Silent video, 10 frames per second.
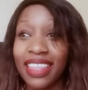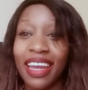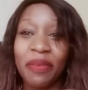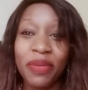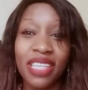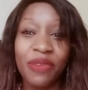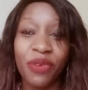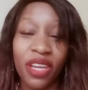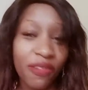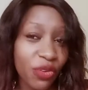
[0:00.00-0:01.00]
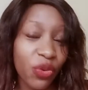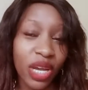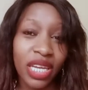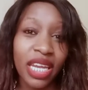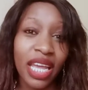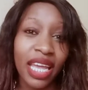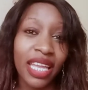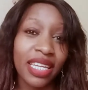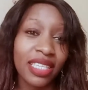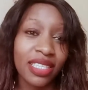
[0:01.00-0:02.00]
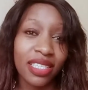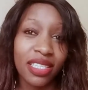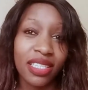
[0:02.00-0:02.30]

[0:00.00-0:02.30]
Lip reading: therapy is there for everyone, and